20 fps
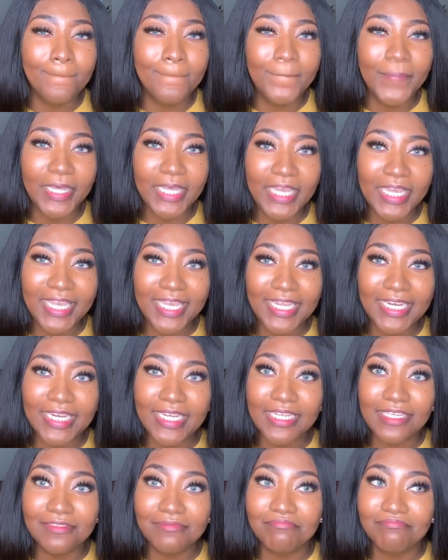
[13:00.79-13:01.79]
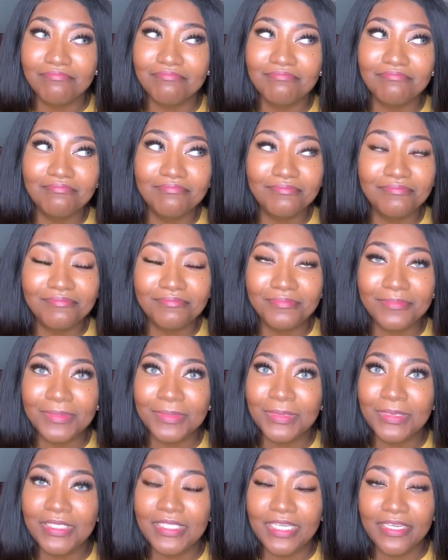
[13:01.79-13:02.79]
but
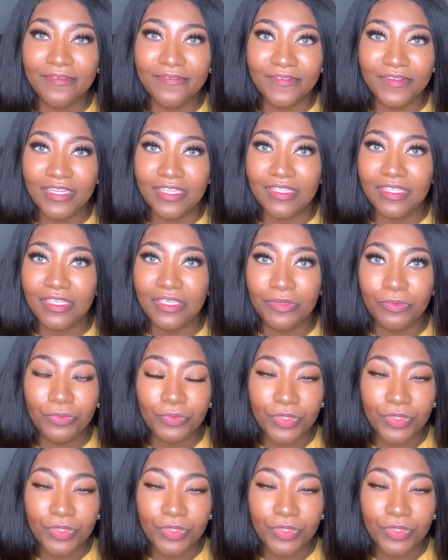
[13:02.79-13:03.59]
definitely